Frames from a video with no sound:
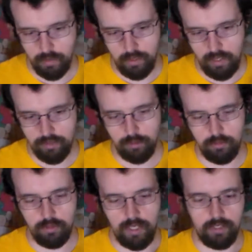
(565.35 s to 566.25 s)
As I
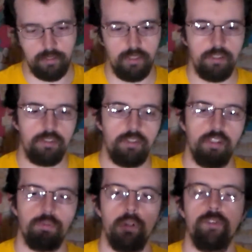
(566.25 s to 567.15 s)
was saying, this
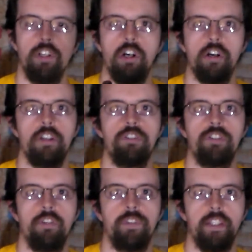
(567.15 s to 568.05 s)
is one of the
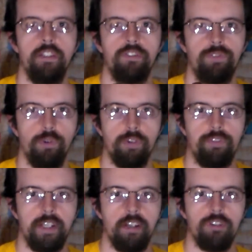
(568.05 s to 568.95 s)
hardest of these 4
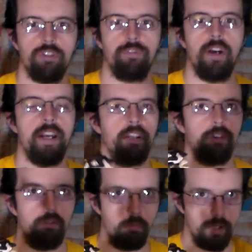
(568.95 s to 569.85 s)
figures to
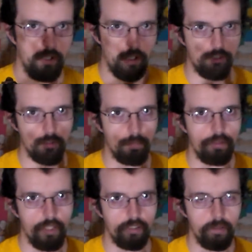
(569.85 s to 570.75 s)
find
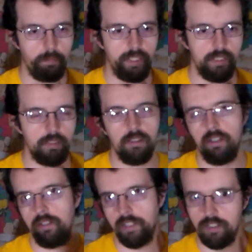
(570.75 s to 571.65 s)
100% complete,
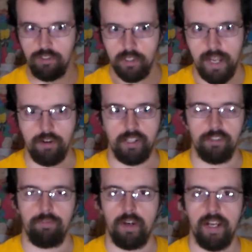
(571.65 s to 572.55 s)
unless you're
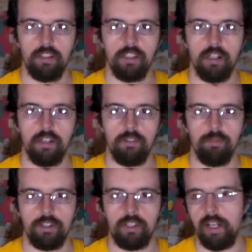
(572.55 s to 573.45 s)
counting the file card, in
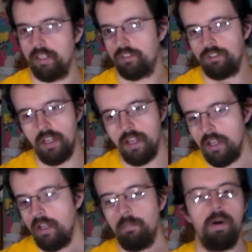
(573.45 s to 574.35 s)
which case
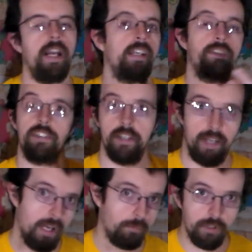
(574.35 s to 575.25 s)
mine is
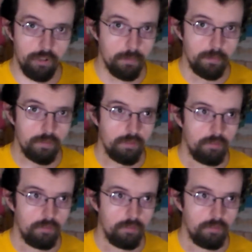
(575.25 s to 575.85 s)
not 100%.